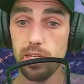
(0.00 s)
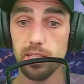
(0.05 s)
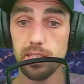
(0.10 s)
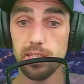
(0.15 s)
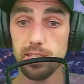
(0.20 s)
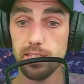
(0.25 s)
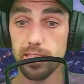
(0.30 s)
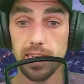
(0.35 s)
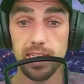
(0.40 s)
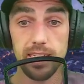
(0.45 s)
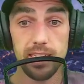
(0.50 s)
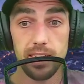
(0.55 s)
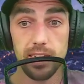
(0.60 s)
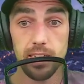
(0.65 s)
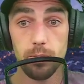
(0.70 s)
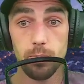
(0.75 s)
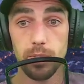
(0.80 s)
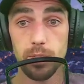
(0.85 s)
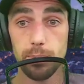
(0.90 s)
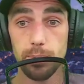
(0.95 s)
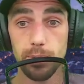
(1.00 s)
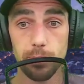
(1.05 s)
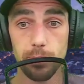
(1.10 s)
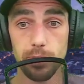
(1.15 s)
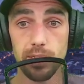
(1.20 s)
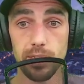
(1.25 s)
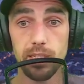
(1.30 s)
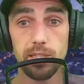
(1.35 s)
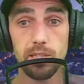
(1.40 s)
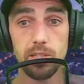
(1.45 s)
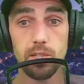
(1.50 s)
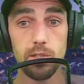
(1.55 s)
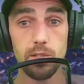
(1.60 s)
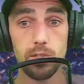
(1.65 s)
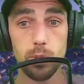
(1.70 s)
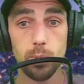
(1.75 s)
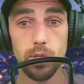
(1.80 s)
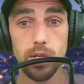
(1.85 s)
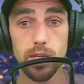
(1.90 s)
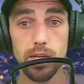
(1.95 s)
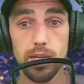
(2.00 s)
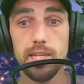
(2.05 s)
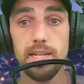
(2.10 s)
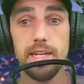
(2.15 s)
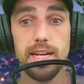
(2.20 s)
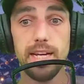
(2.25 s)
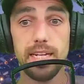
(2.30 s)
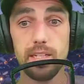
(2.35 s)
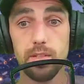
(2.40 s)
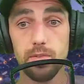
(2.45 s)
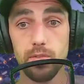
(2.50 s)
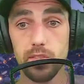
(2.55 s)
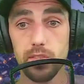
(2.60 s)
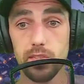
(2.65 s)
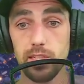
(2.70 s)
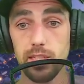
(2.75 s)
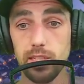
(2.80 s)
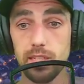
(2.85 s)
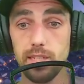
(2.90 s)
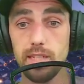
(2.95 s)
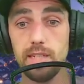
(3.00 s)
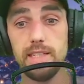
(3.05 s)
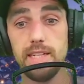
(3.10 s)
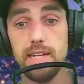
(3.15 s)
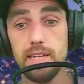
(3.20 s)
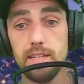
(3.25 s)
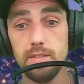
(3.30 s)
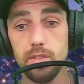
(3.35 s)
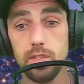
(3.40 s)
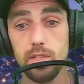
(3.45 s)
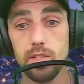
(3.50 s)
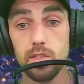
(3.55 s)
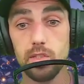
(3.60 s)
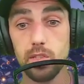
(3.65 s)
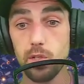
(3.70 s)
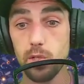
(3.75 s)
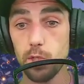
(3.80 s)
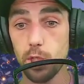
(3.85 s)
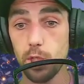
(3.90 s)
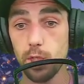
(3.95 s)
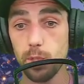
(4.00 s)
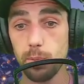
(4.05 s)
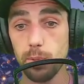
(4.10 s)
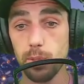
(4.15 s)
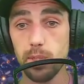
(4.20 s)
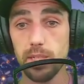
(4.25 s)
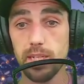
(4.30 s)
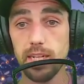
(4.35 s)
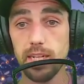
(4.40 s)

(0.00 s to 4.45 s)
And, and again, maybe I might get in touch with a, an activist there and to have a discussion about that